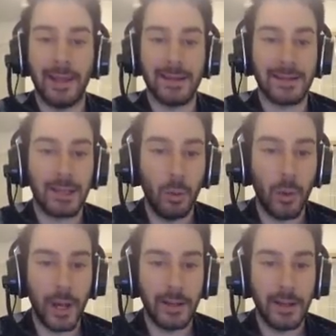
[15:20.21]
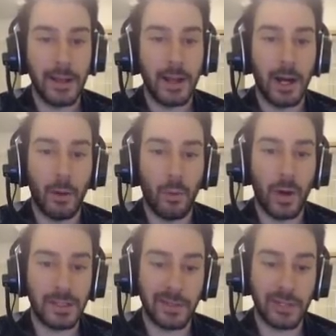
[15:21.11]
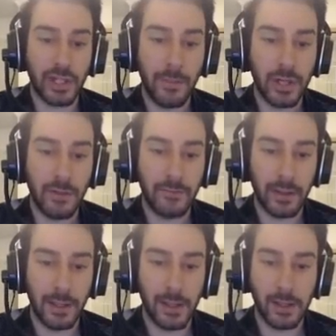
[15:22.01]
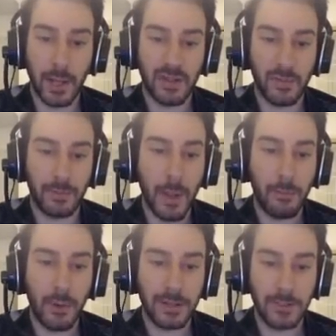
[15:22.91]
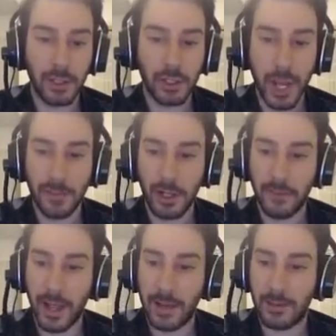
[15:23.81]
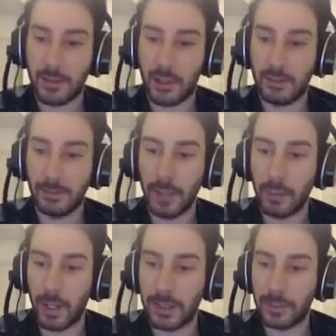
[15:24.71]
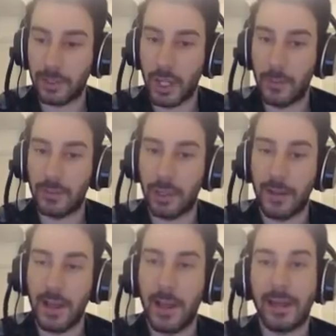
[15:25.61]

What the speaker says: Again, his skill 1 wants him to shapeshift, his shapeshift prep wants him to shapeshift, and his Cursed Blood wants him to shapeshift.